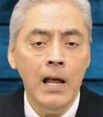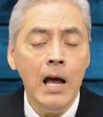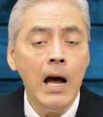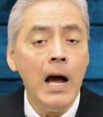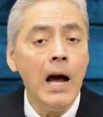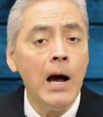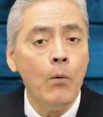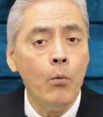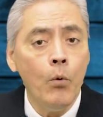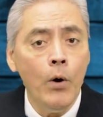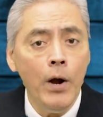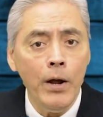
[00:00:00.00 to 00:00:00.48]

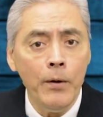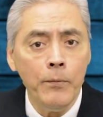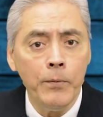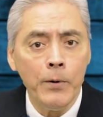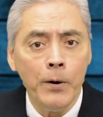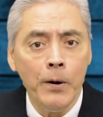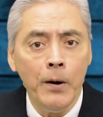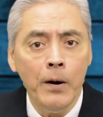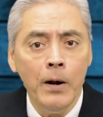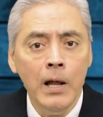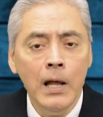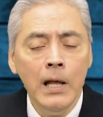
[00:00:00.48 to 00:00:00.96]

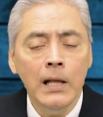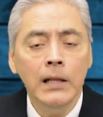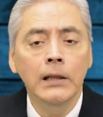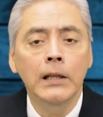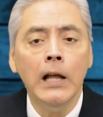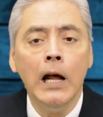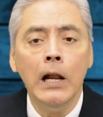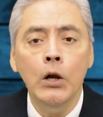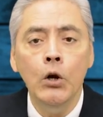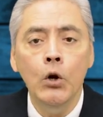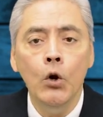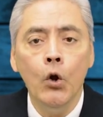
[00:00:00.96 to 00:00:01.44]
However,
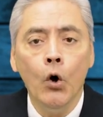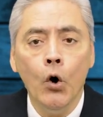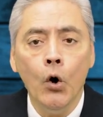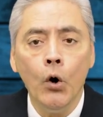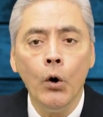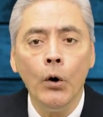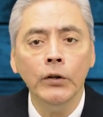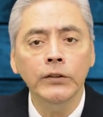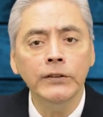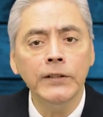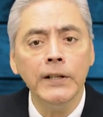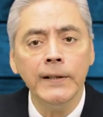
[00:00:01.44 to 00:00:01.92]
the
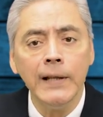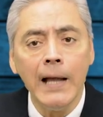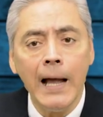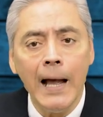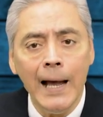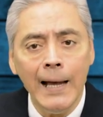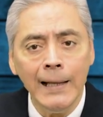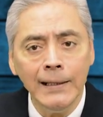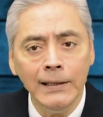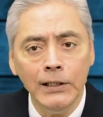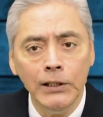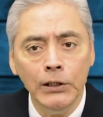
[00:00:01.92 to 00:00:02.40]
Lord's
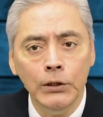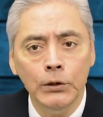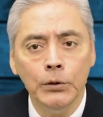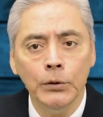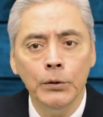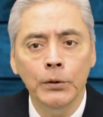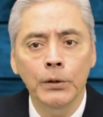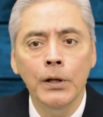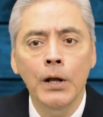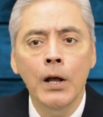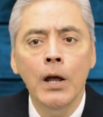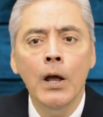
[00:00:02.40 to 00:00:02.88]

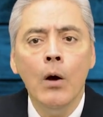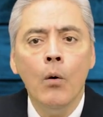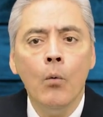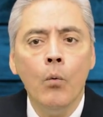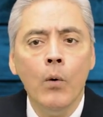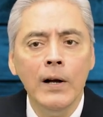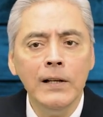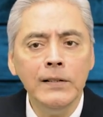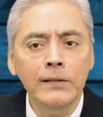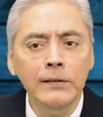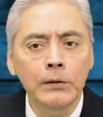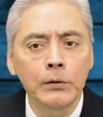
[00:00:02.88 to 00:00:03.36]
attitude
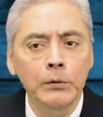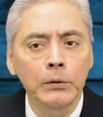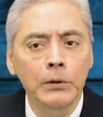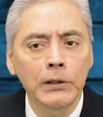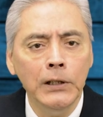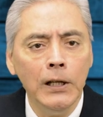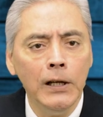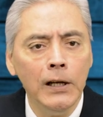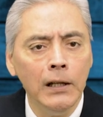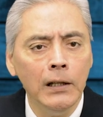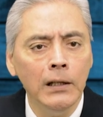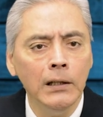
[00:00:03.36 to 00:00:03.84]
was to
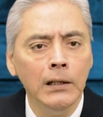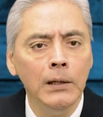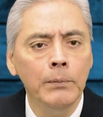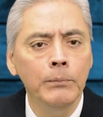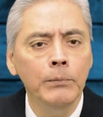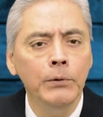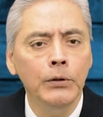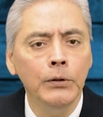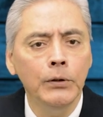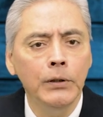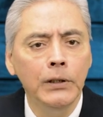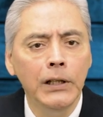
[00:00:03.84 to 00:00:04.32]
tell
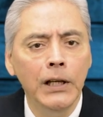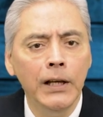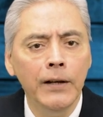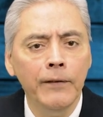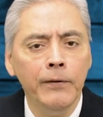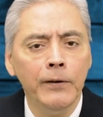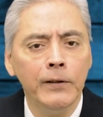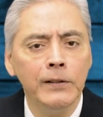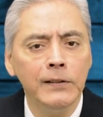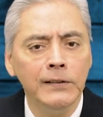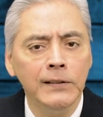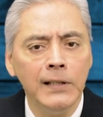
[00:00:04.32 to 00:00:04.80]
them to
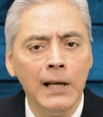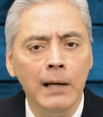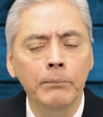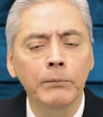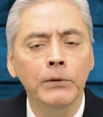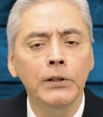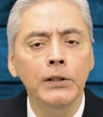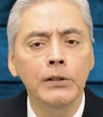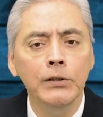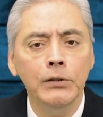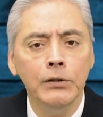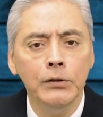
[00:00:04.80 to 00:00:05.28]
give her
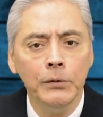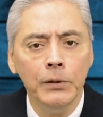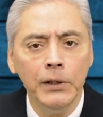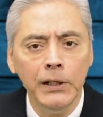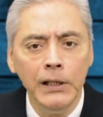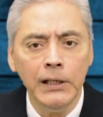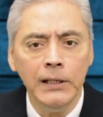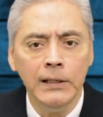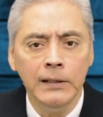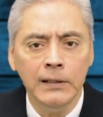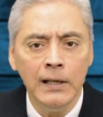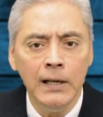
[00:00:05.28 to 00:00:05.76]
something to
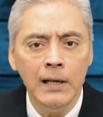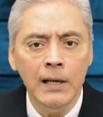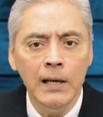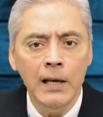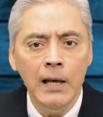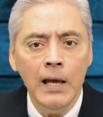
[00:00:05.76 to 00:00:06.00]
eat,